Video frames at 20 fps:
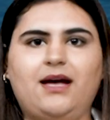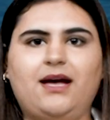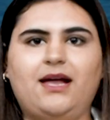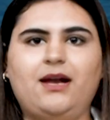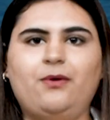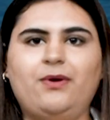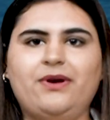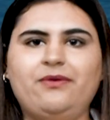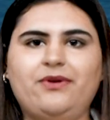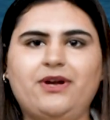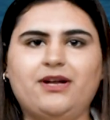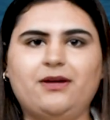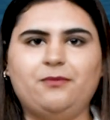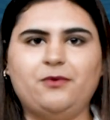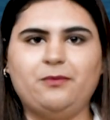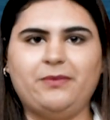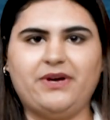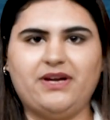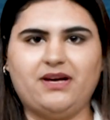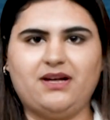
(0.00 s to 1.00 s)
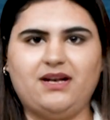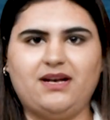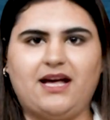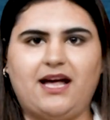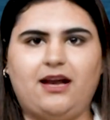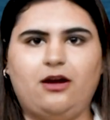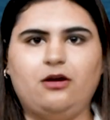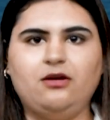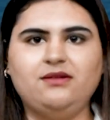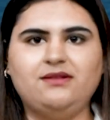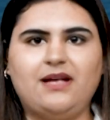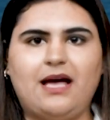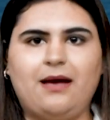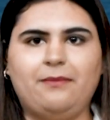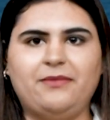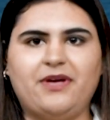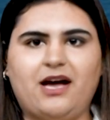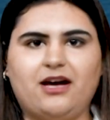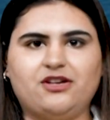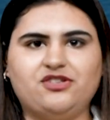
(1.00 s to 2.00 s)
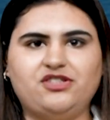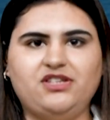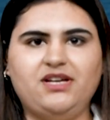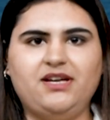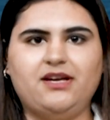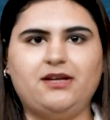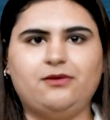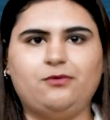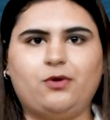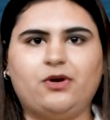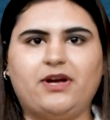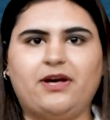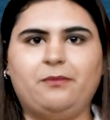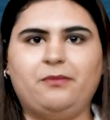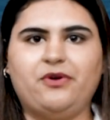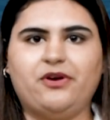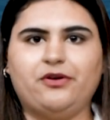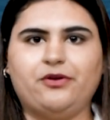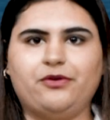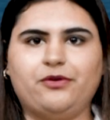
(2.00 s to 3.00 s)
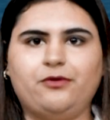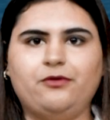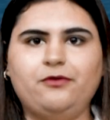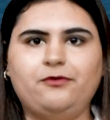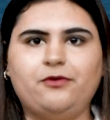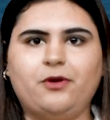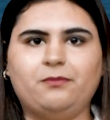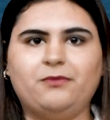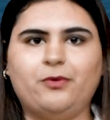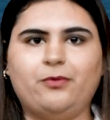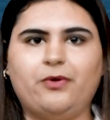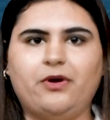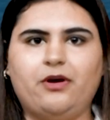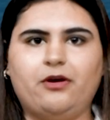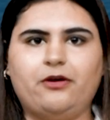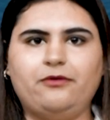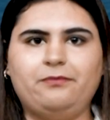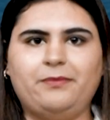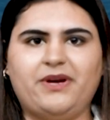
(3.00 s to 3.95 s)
Hello and welcome to Medical Dialogues. I'm Yakshi. Here's what I bring to you from the world of